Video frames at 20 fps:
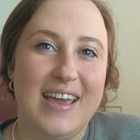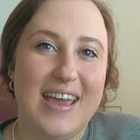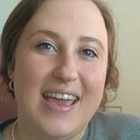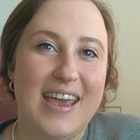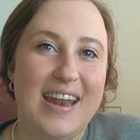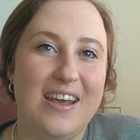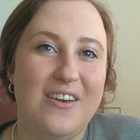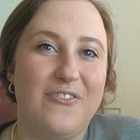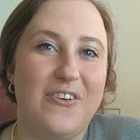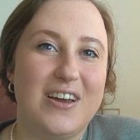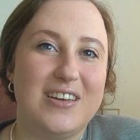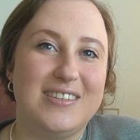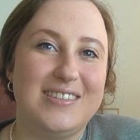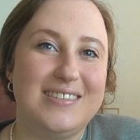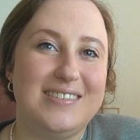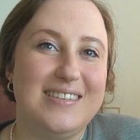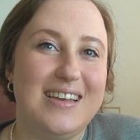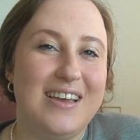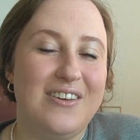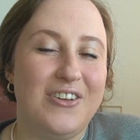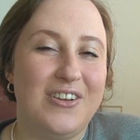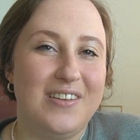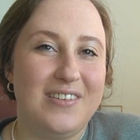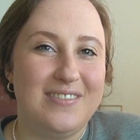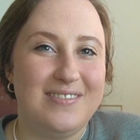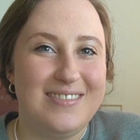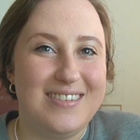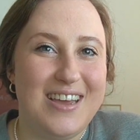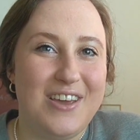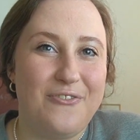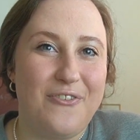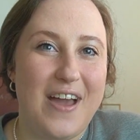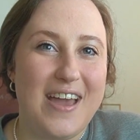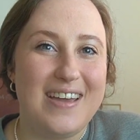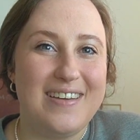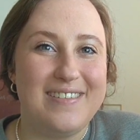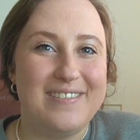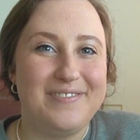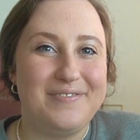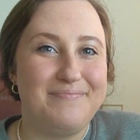And if I, and if
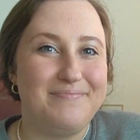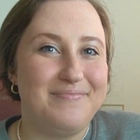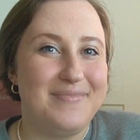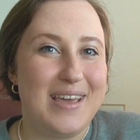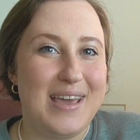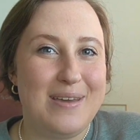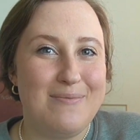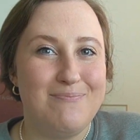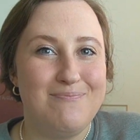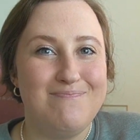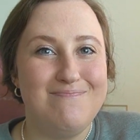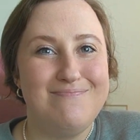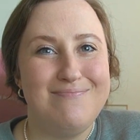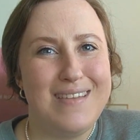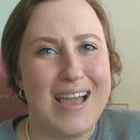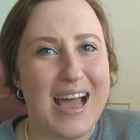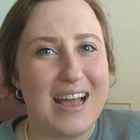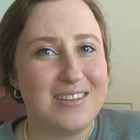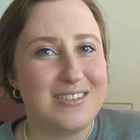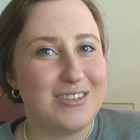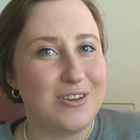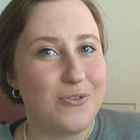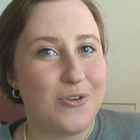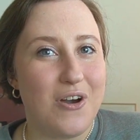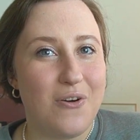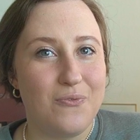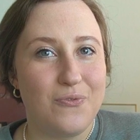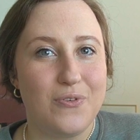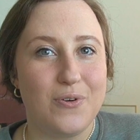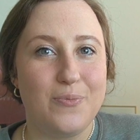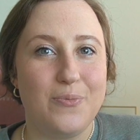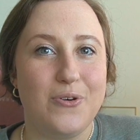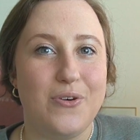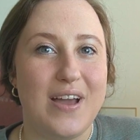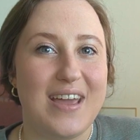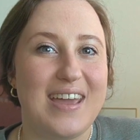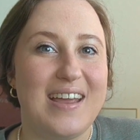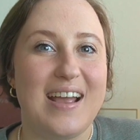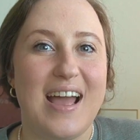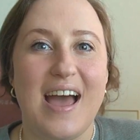I am not so comfortable,
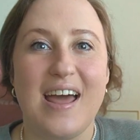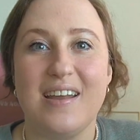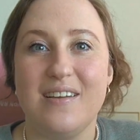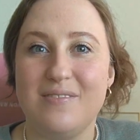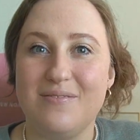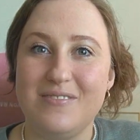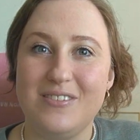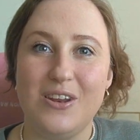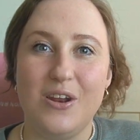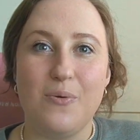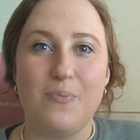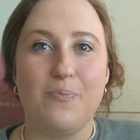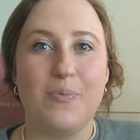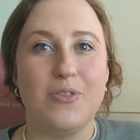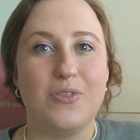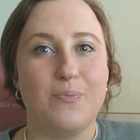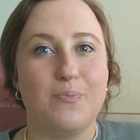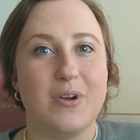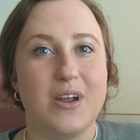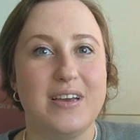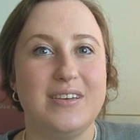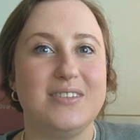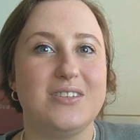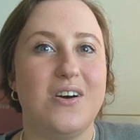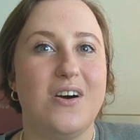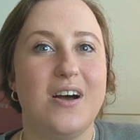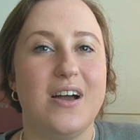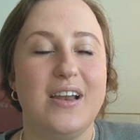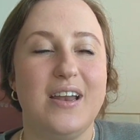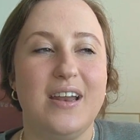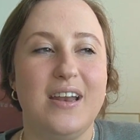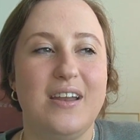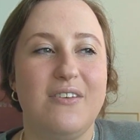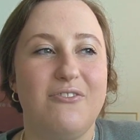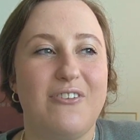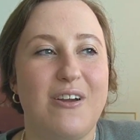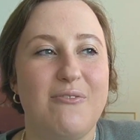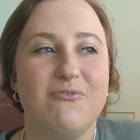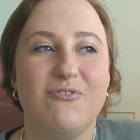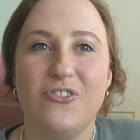I can kind of, you know, put the brakes on. And
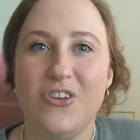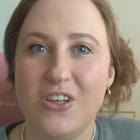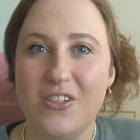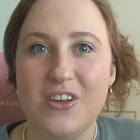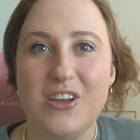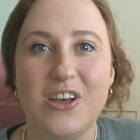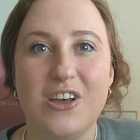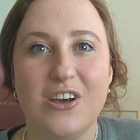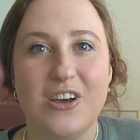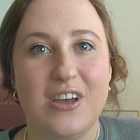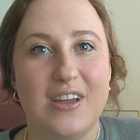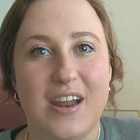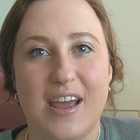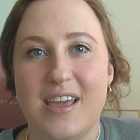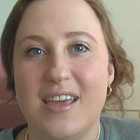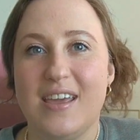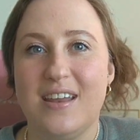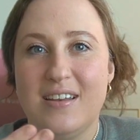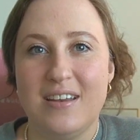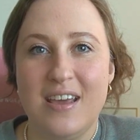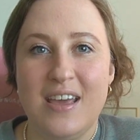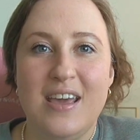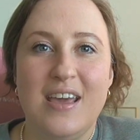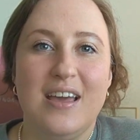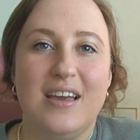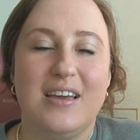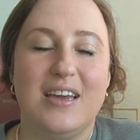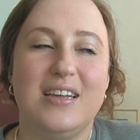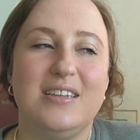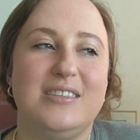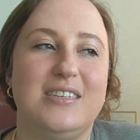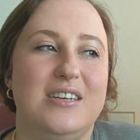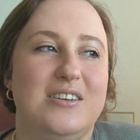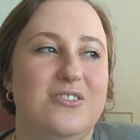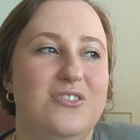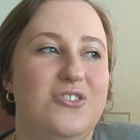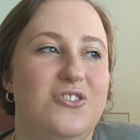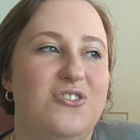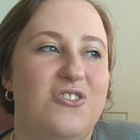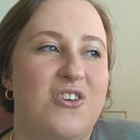if I'm feeling good, I can
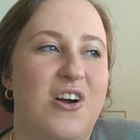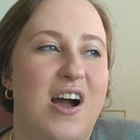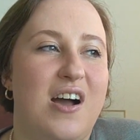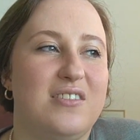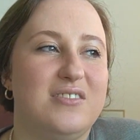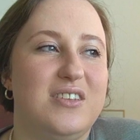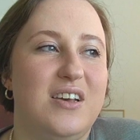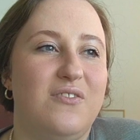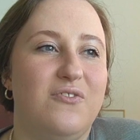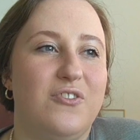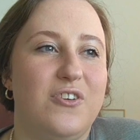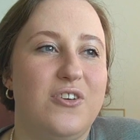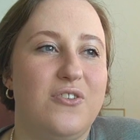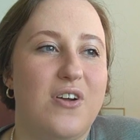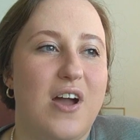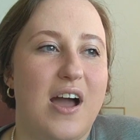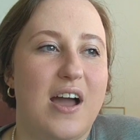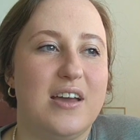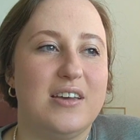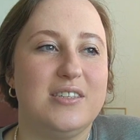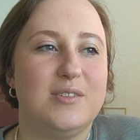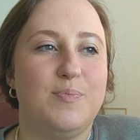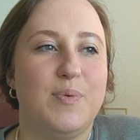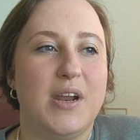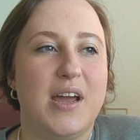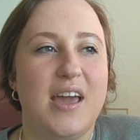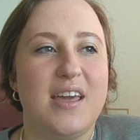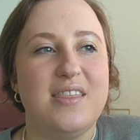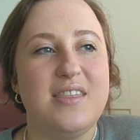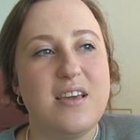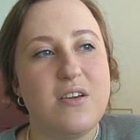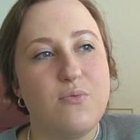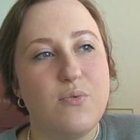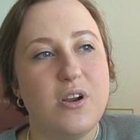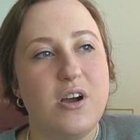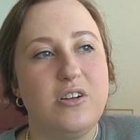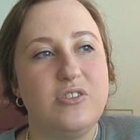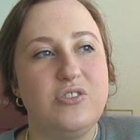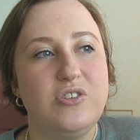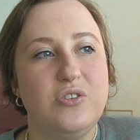continue to content for you guys. But I think what
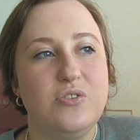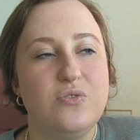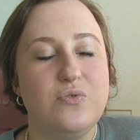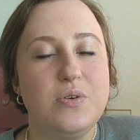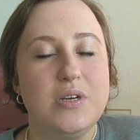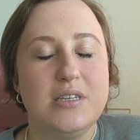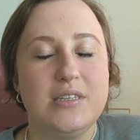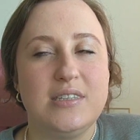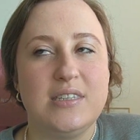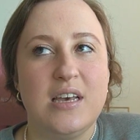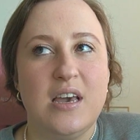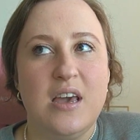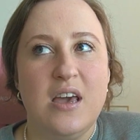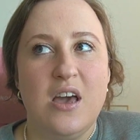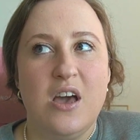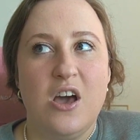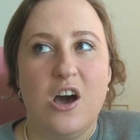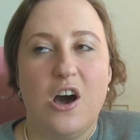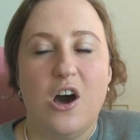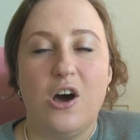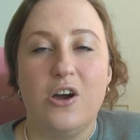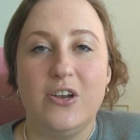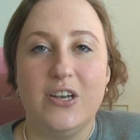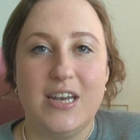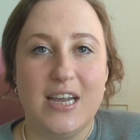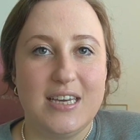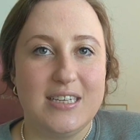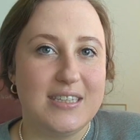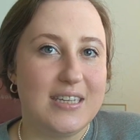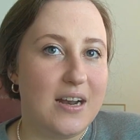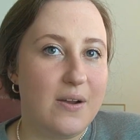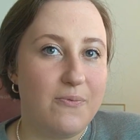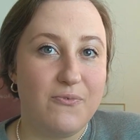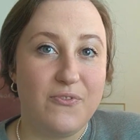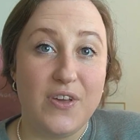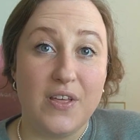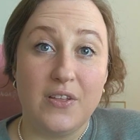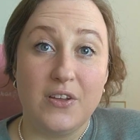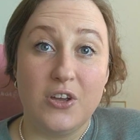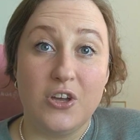I'll do is on days that I'm
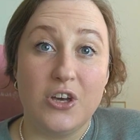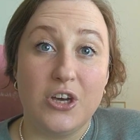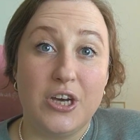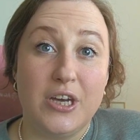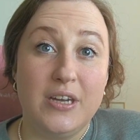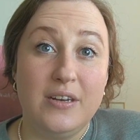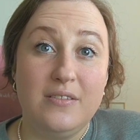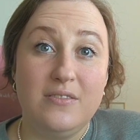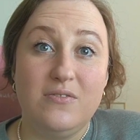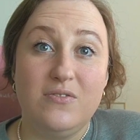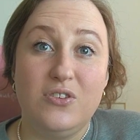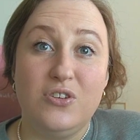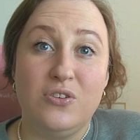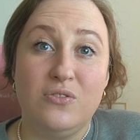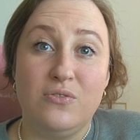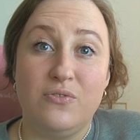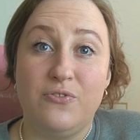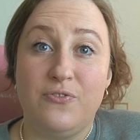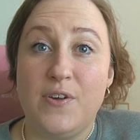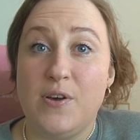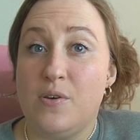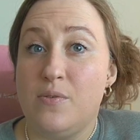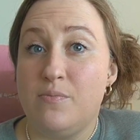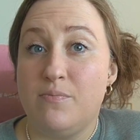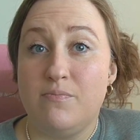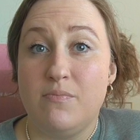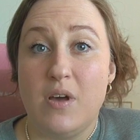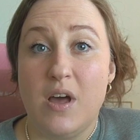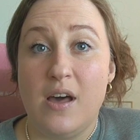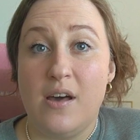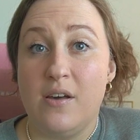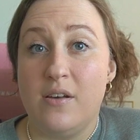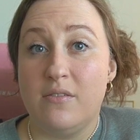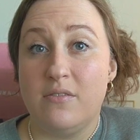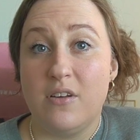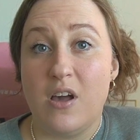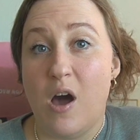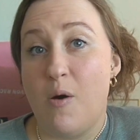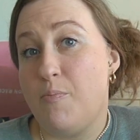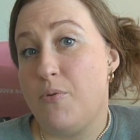feeling good, do film a
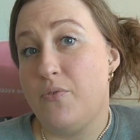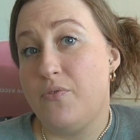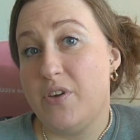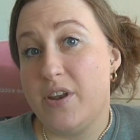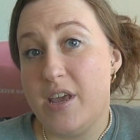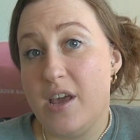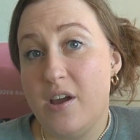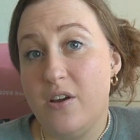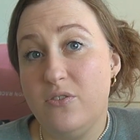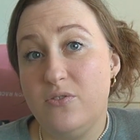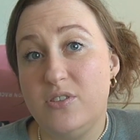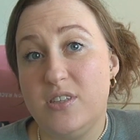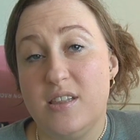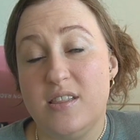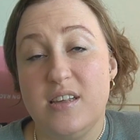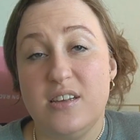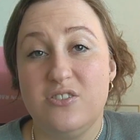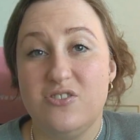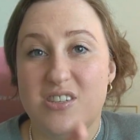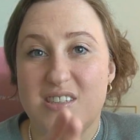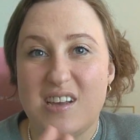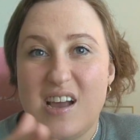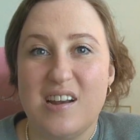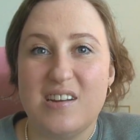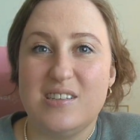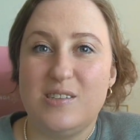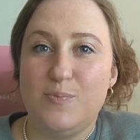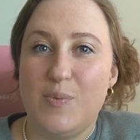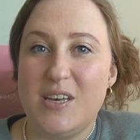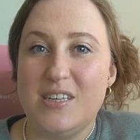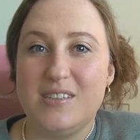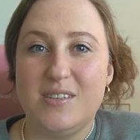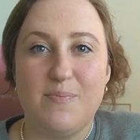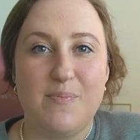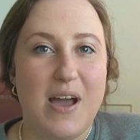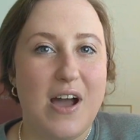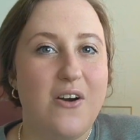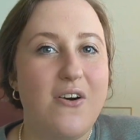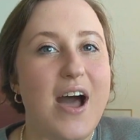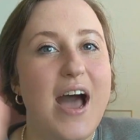couple videos and then just kind of space them
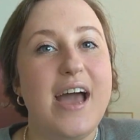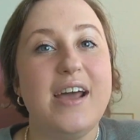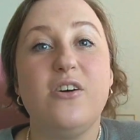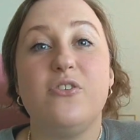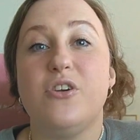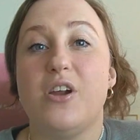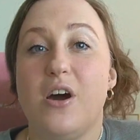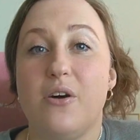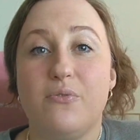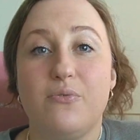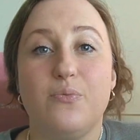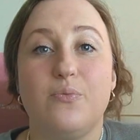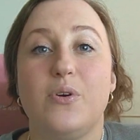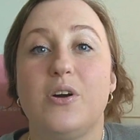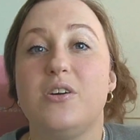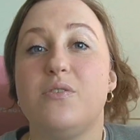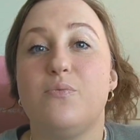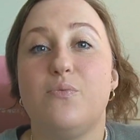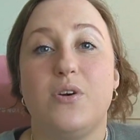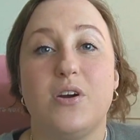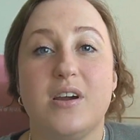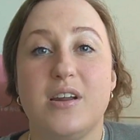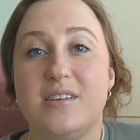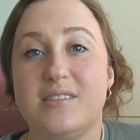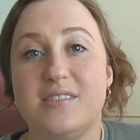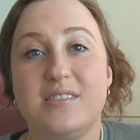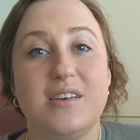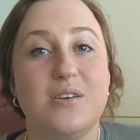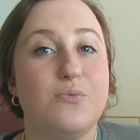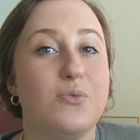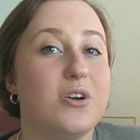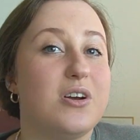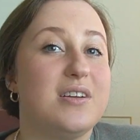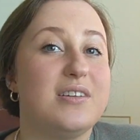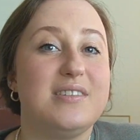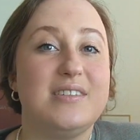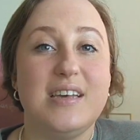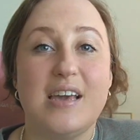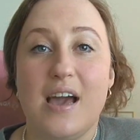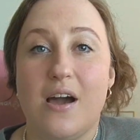out. I don't know. We're, we're going to see. We're going
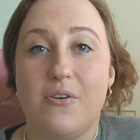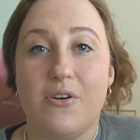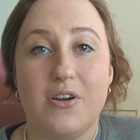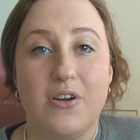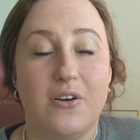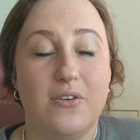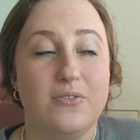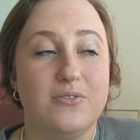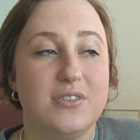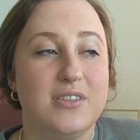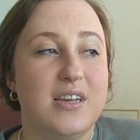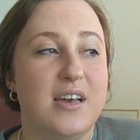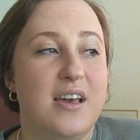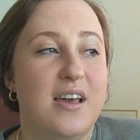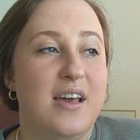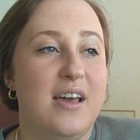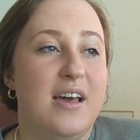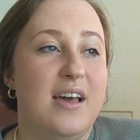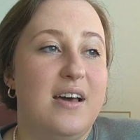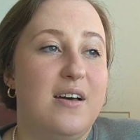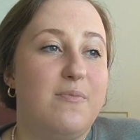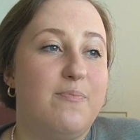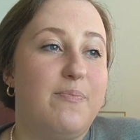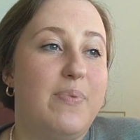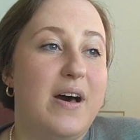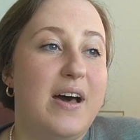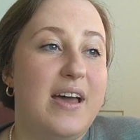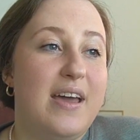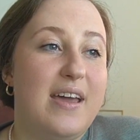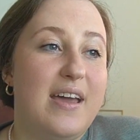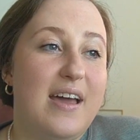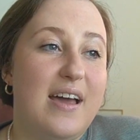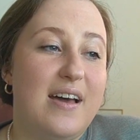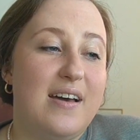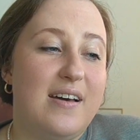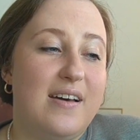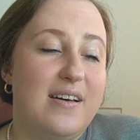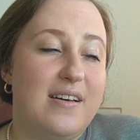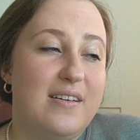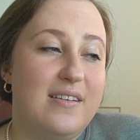to see how it goes. But,
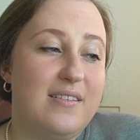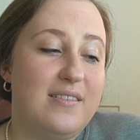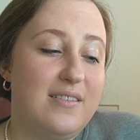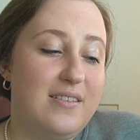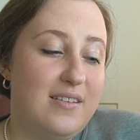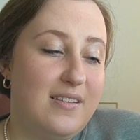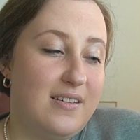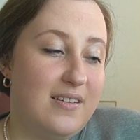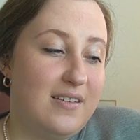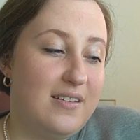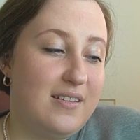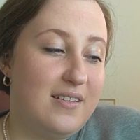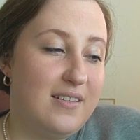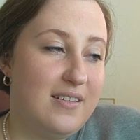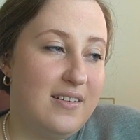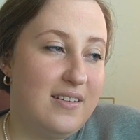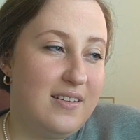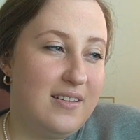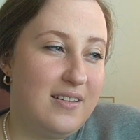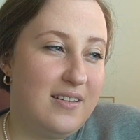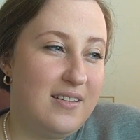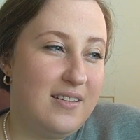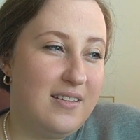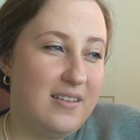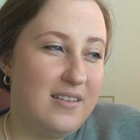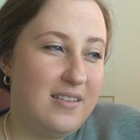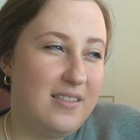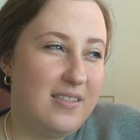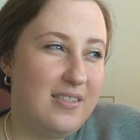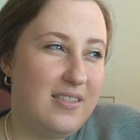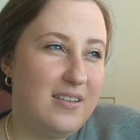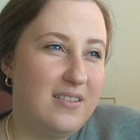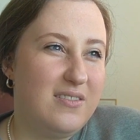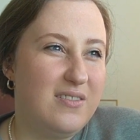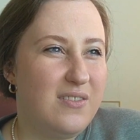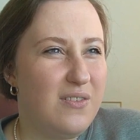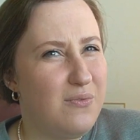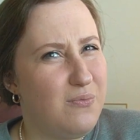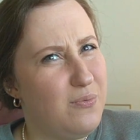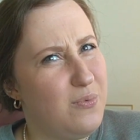uh,
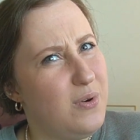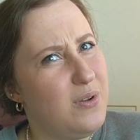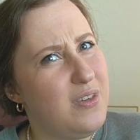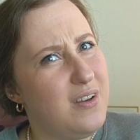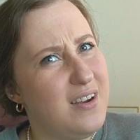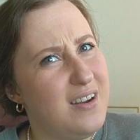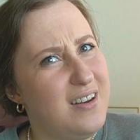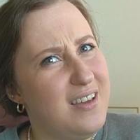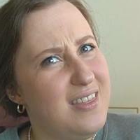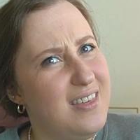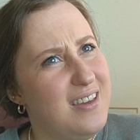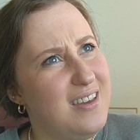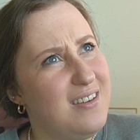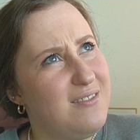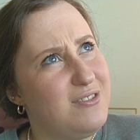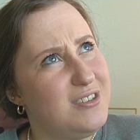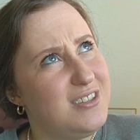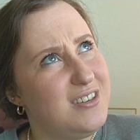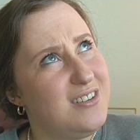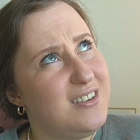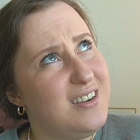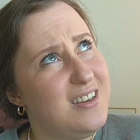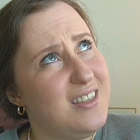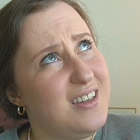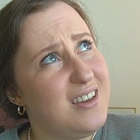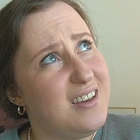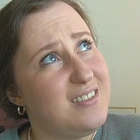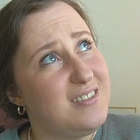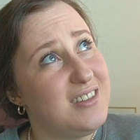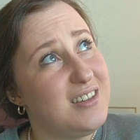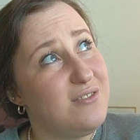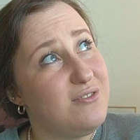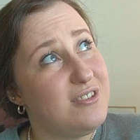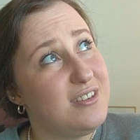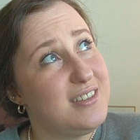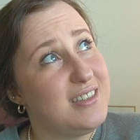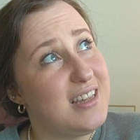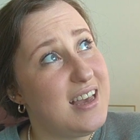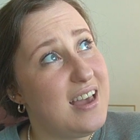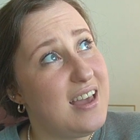there, were there anything, was there anything else I
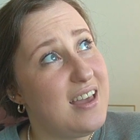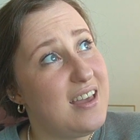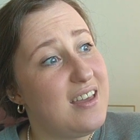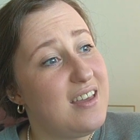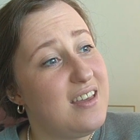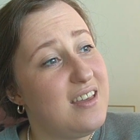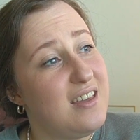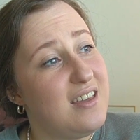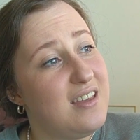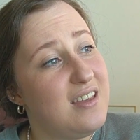want to say?